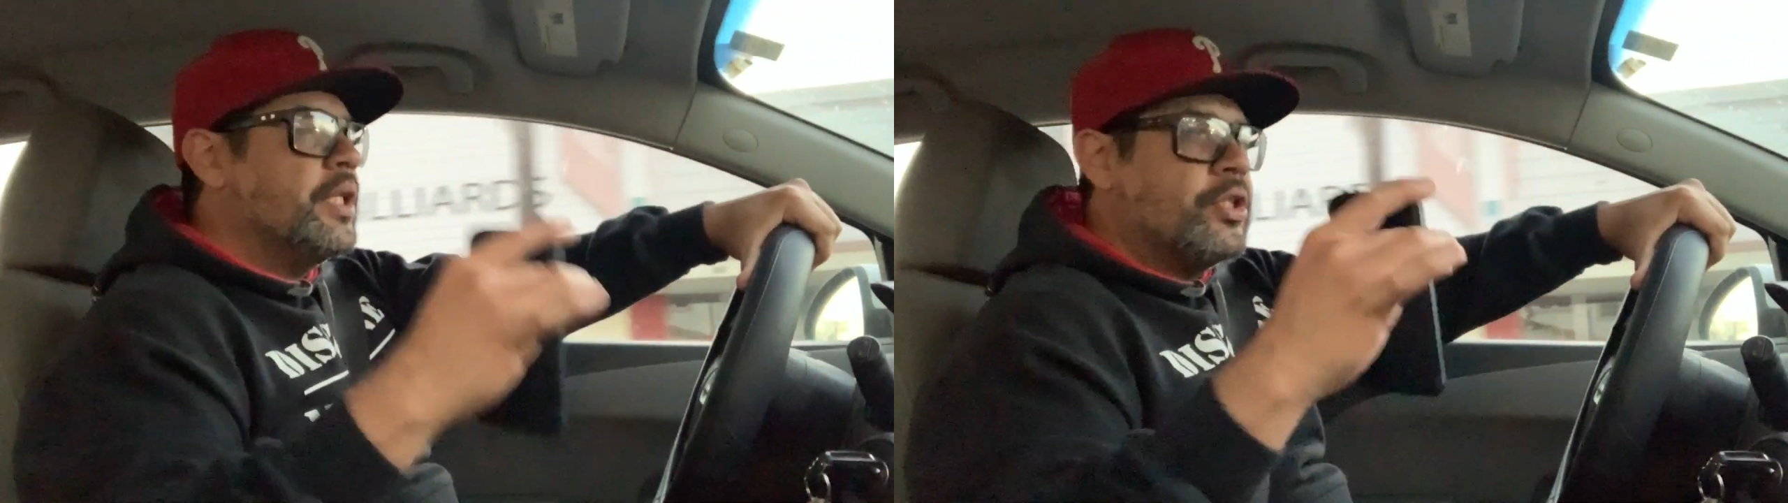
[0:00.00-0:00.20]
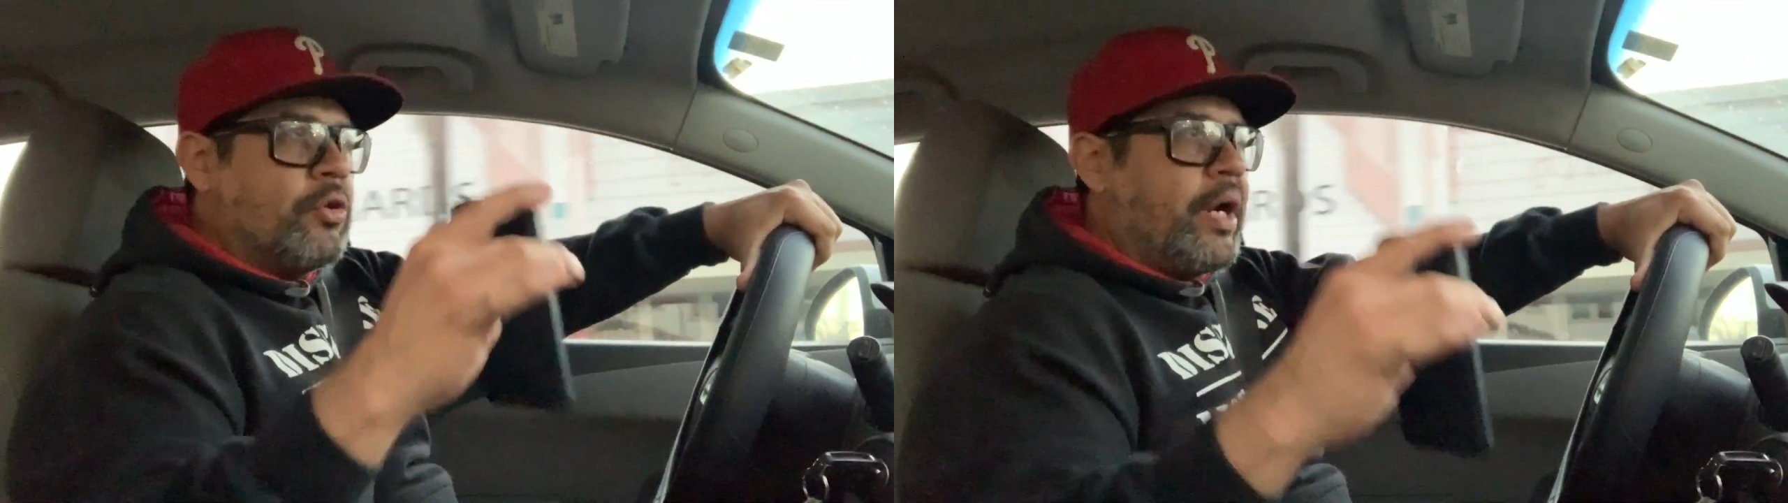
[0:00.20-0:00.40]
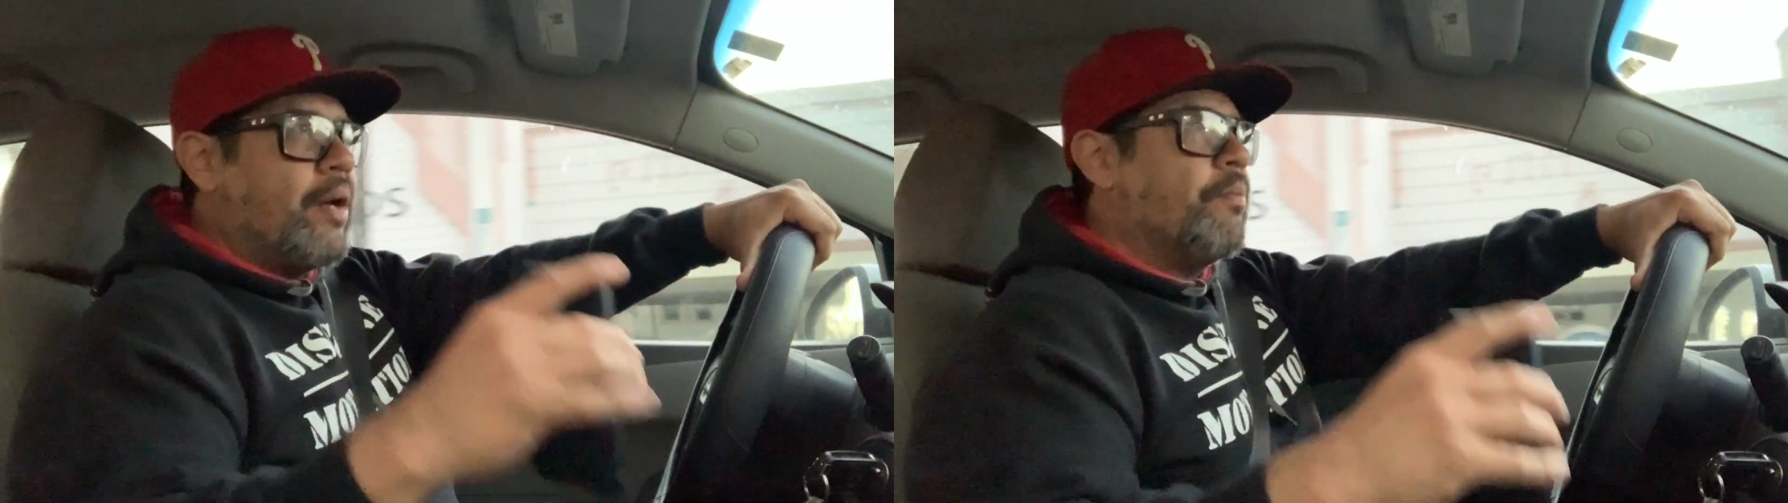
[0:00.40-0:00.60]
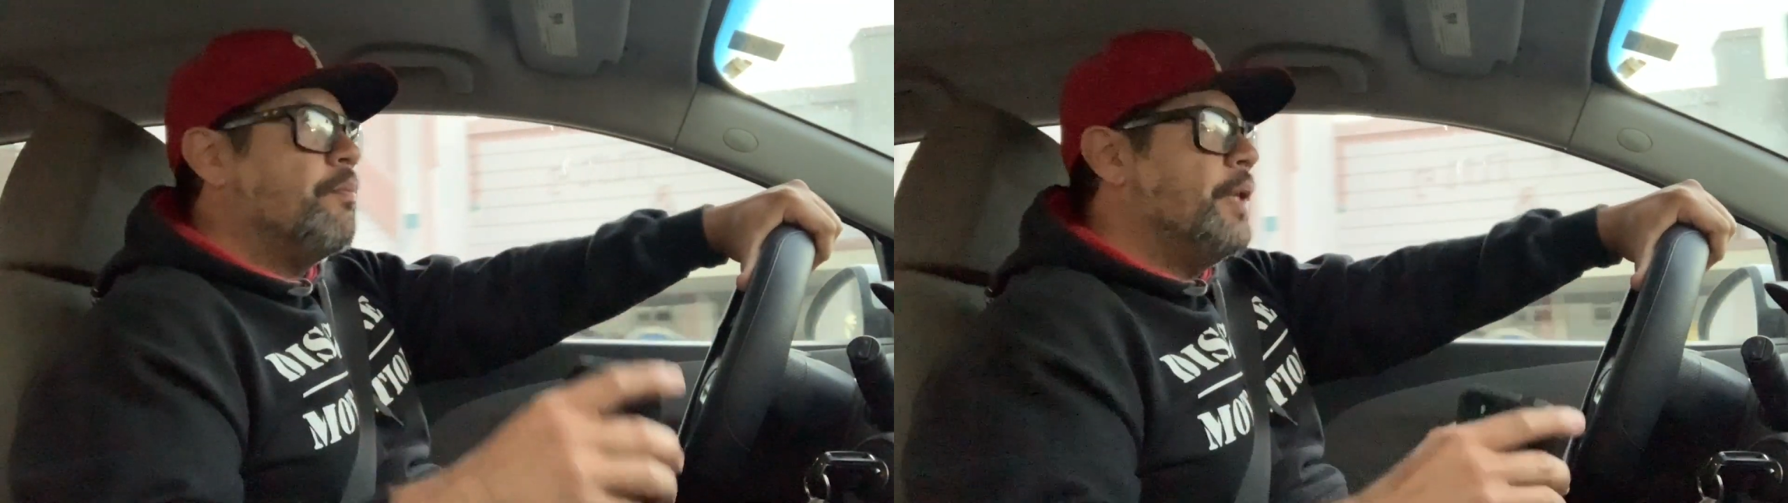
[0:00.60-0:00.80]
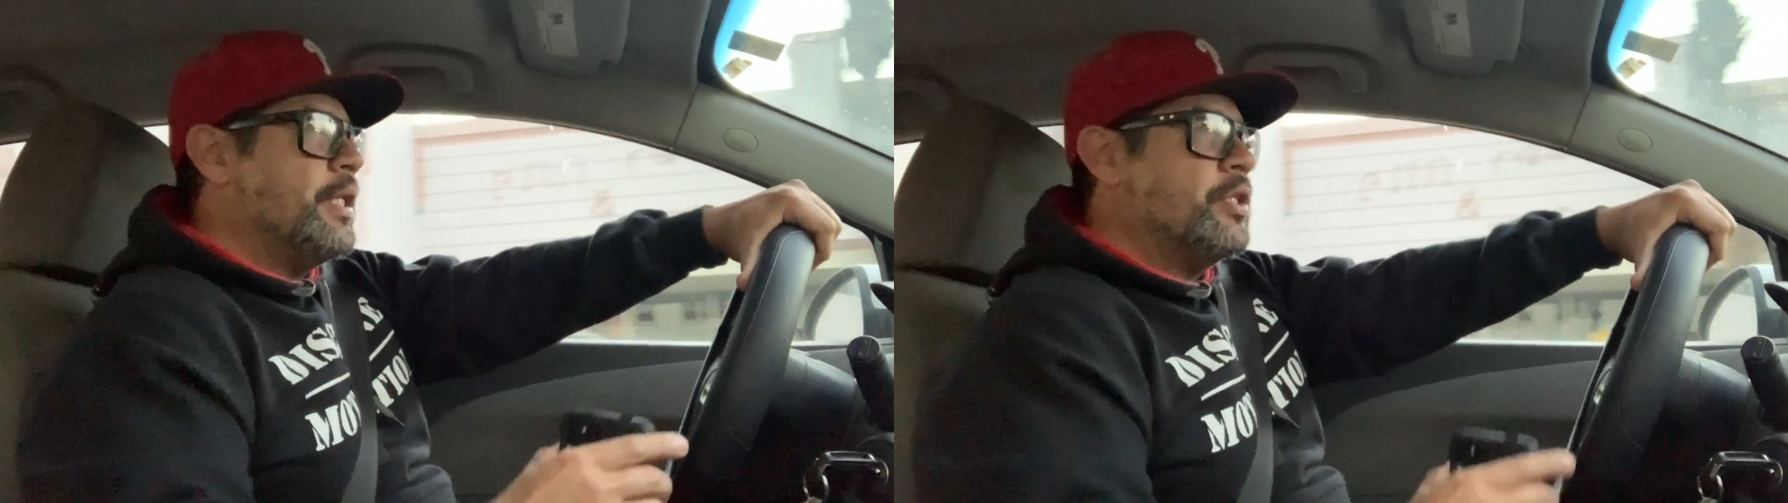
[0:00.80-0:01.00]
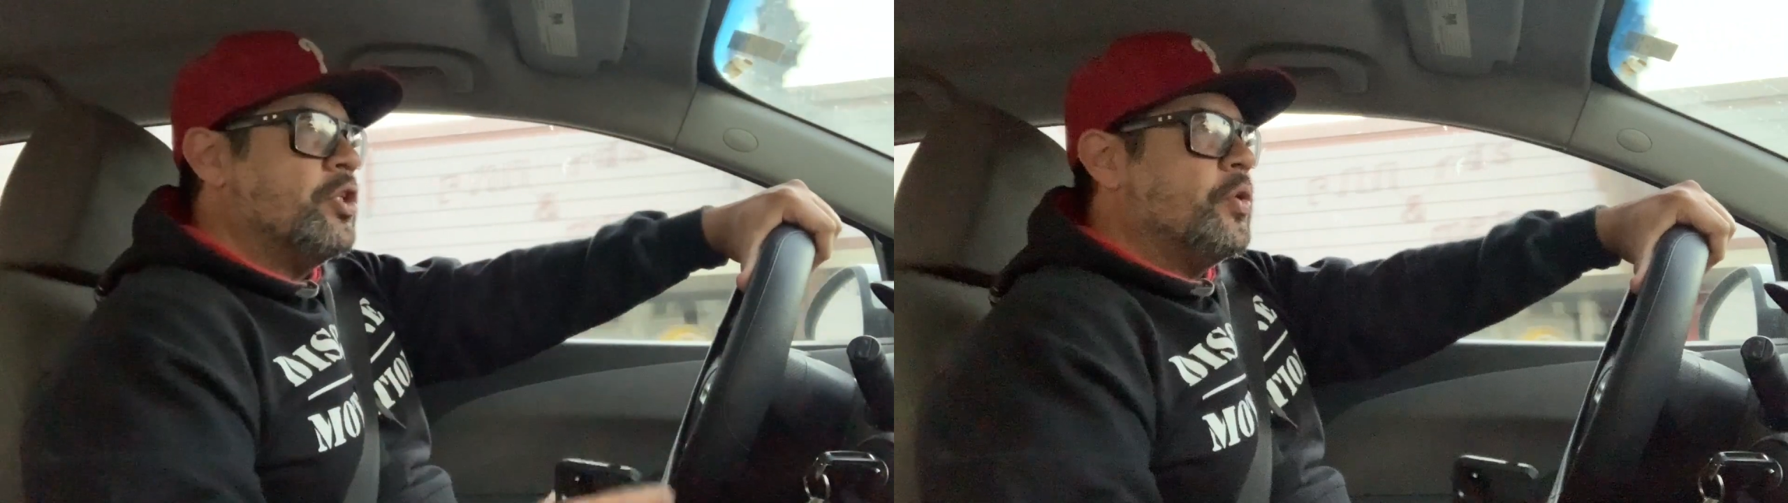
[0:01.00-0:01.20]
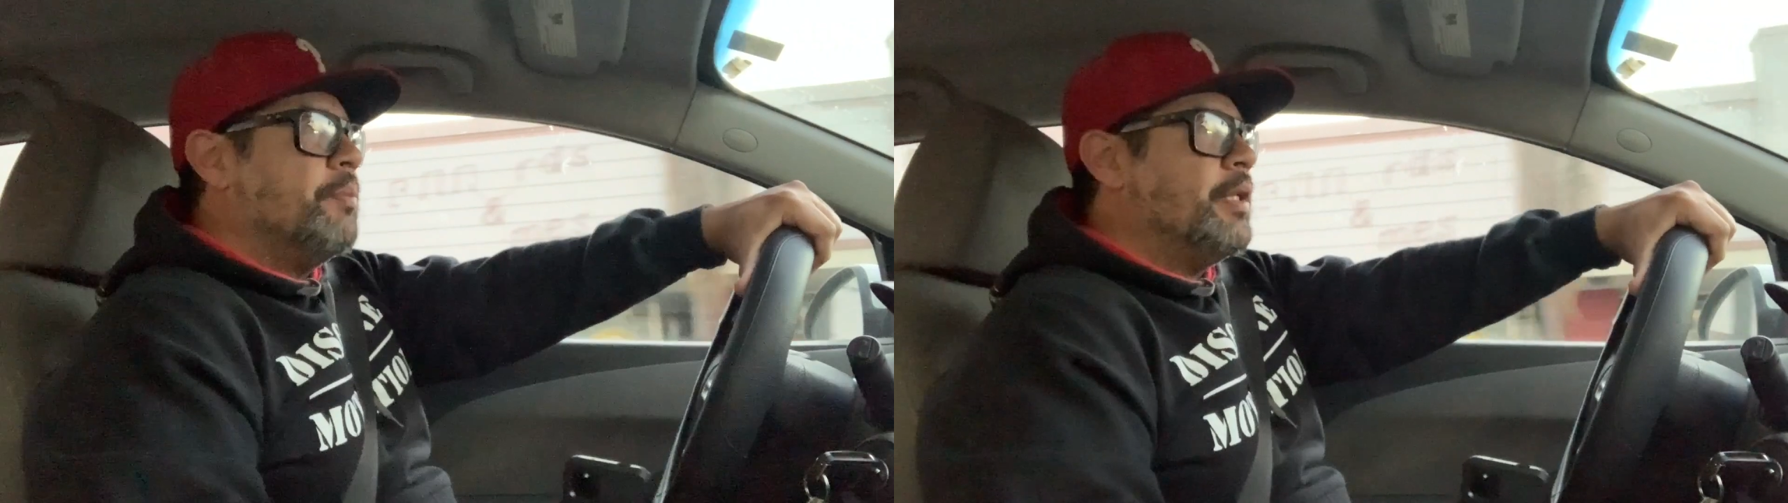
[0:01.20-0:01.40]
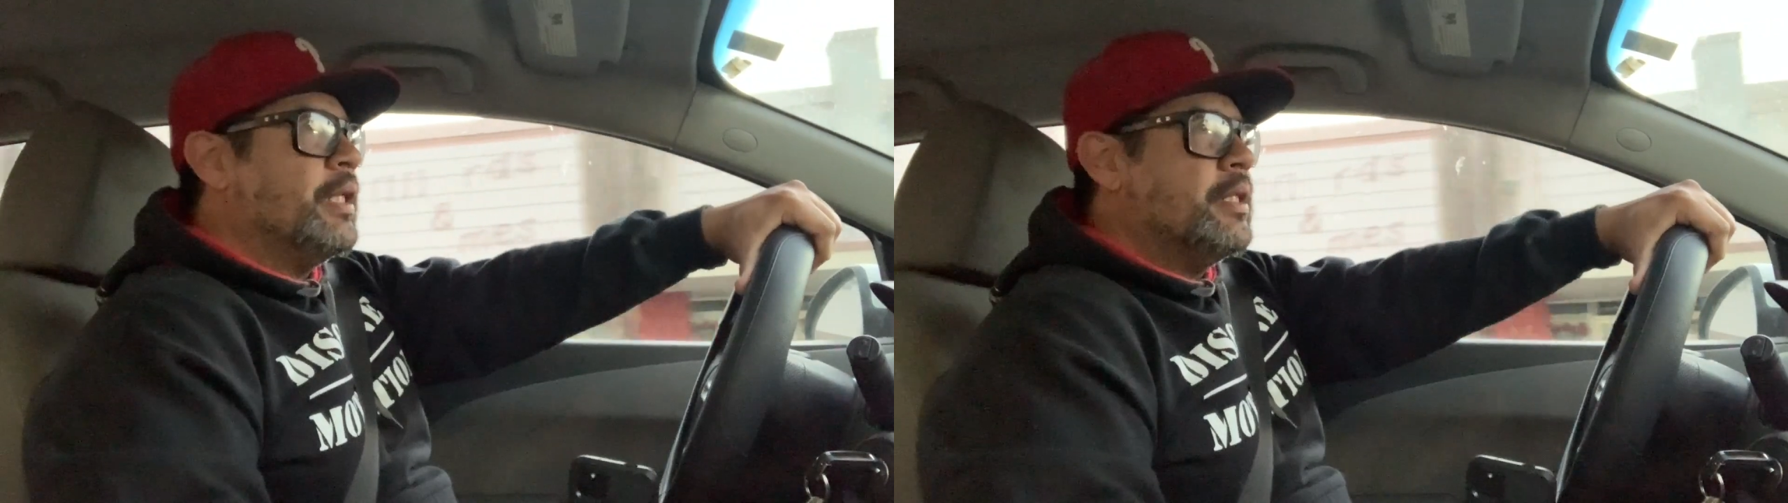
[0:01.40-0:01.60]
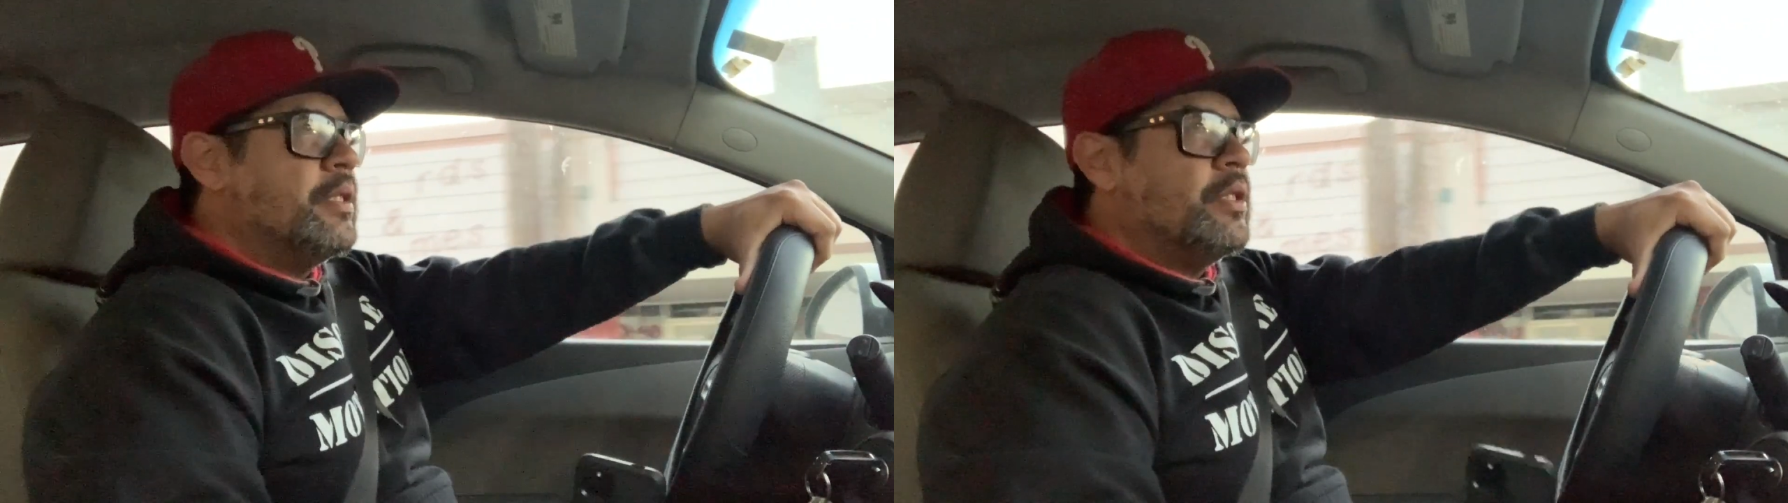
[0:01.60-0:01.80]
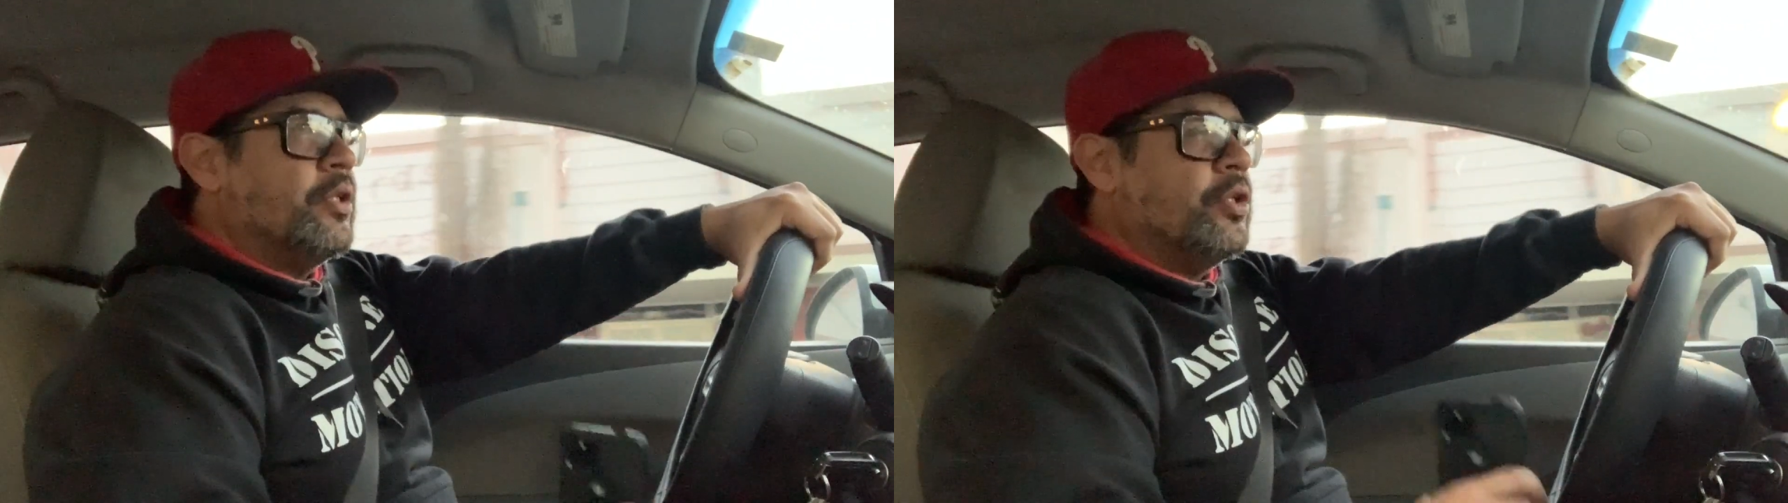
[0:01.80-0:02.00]
It's a great place to do it
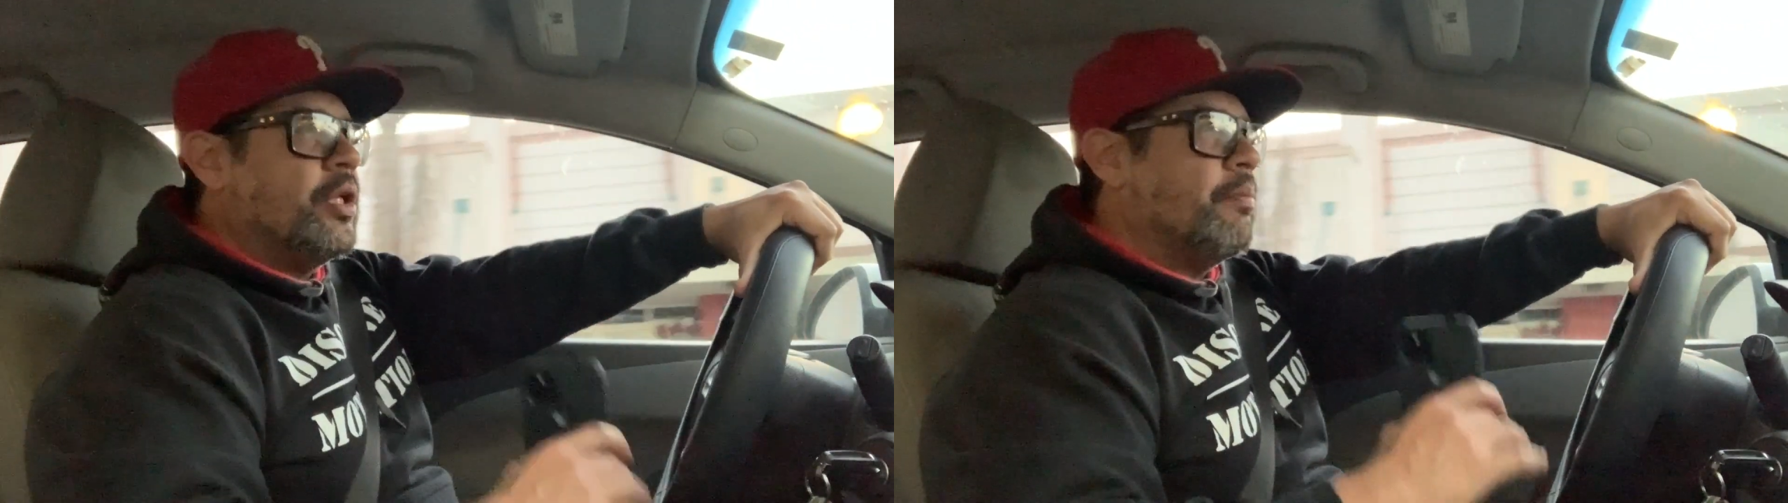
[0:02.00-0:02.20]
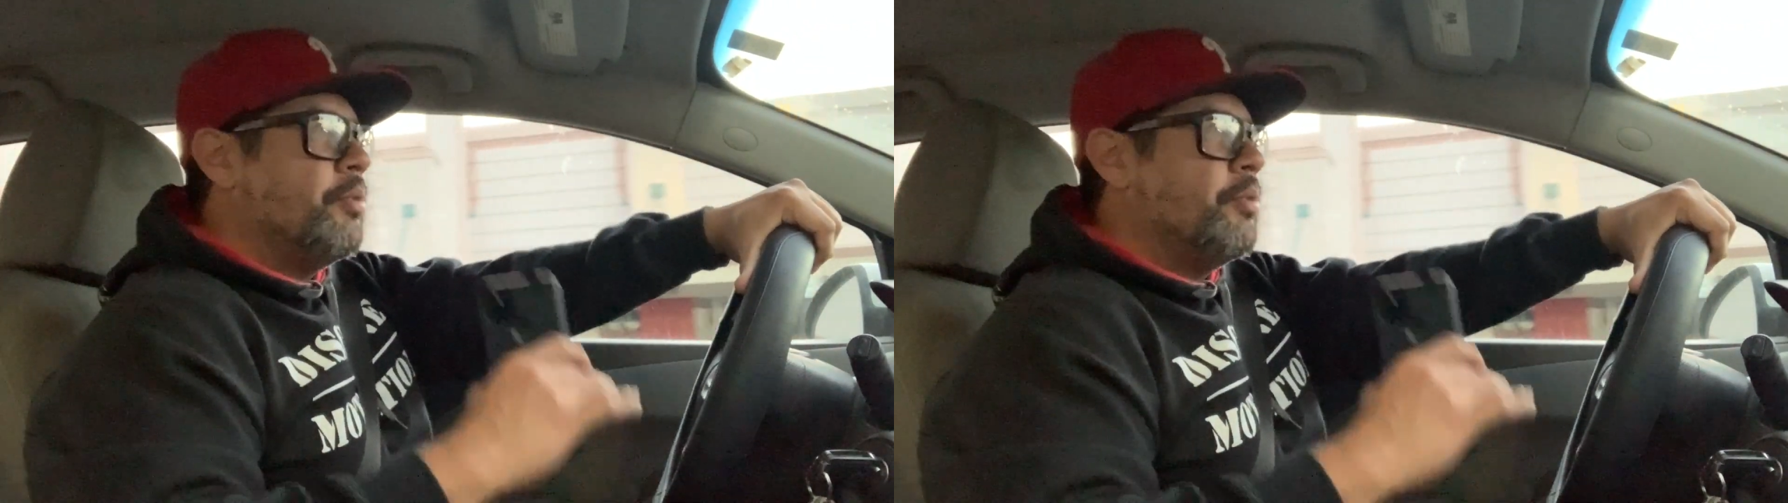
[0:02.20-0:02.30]
because you know you can